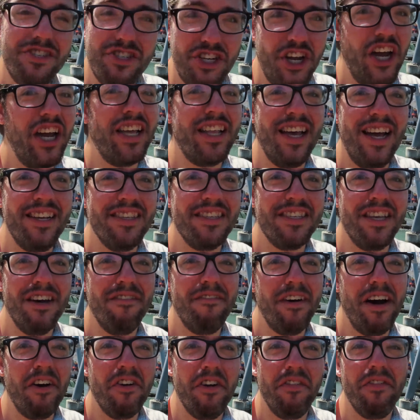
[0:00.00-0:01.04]
Check that
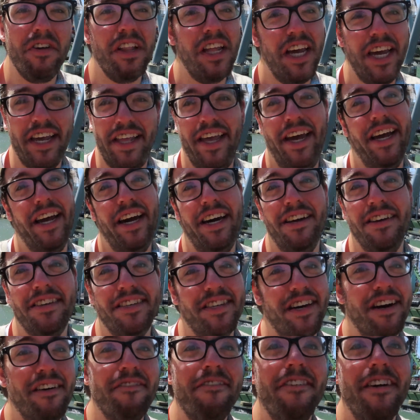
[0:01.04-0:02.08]
stuff out if you like that kind of
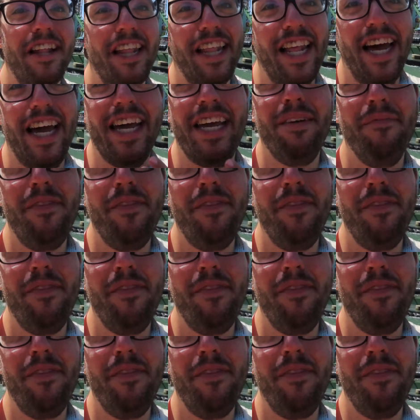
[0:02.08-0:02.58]
stuff, like